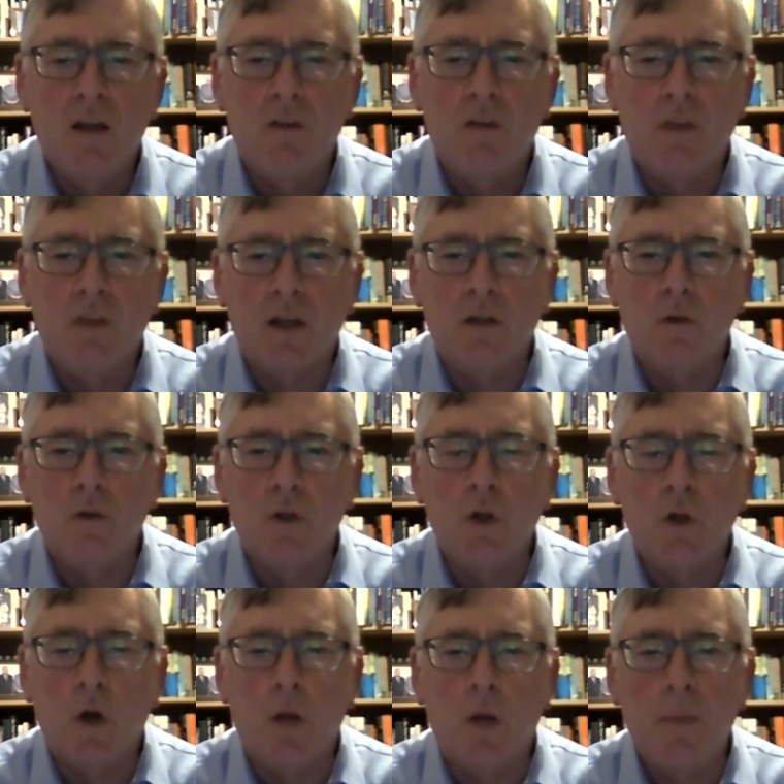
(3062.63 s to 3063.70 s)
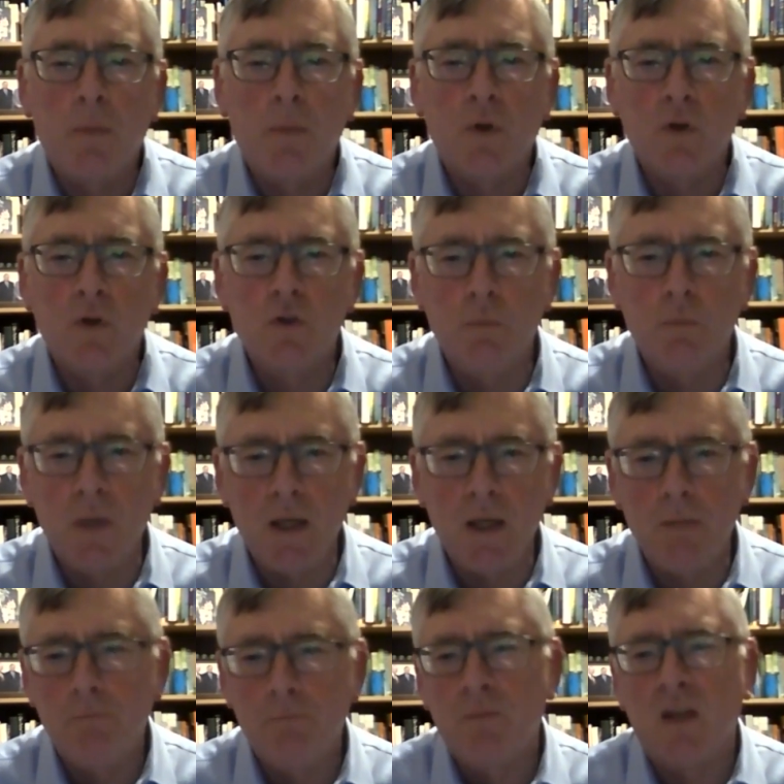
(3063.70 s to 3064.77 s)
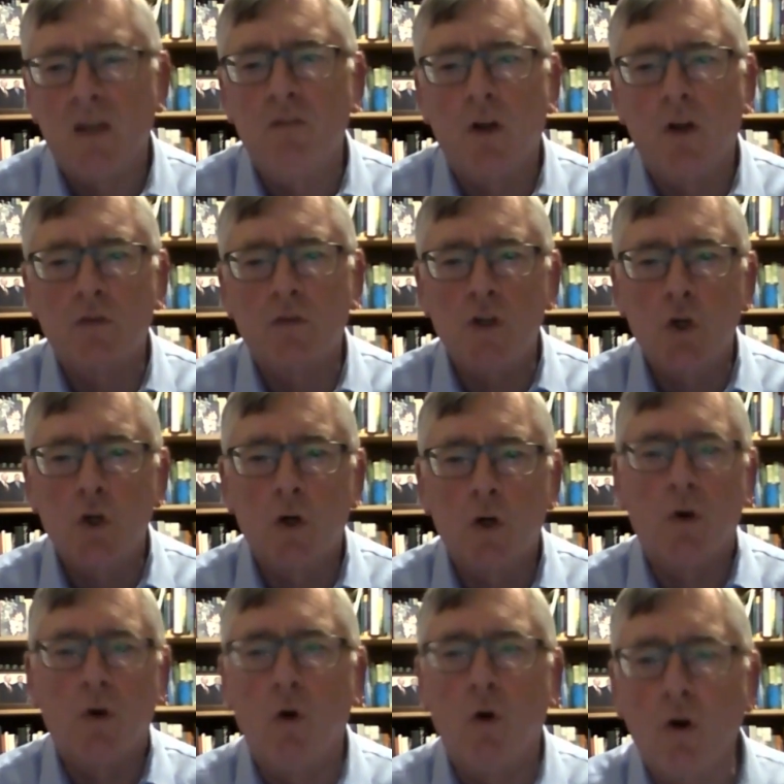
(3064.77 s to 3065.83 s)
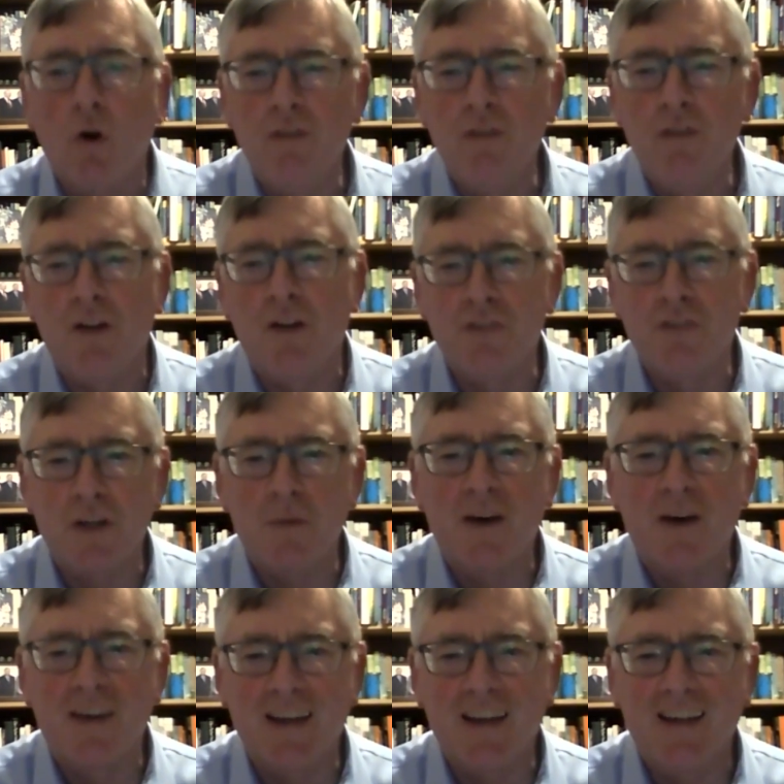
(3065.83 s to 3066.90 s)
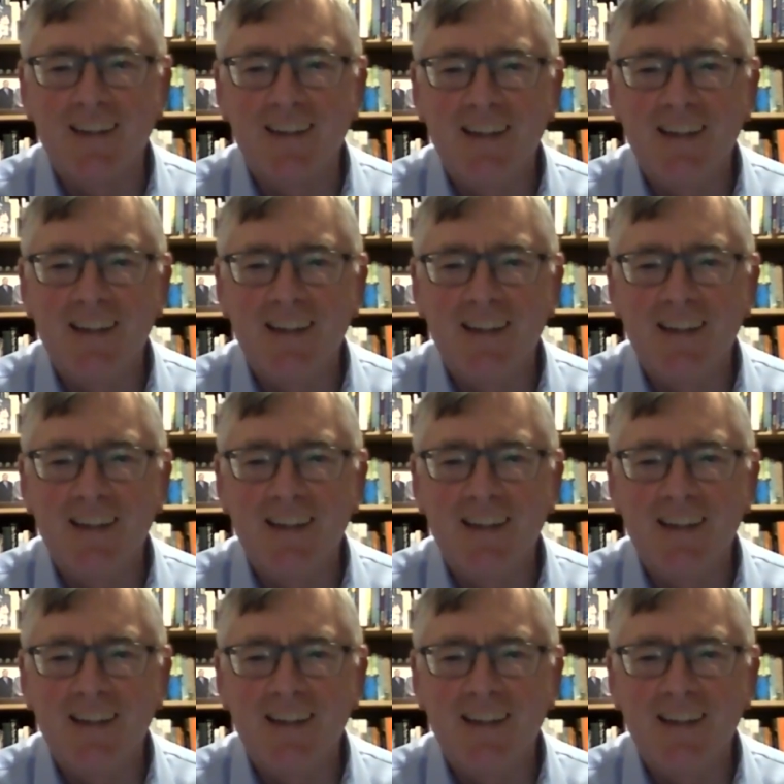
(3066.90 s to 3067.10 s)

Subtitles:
that, you know, are people going to be involved in Europe or involved in America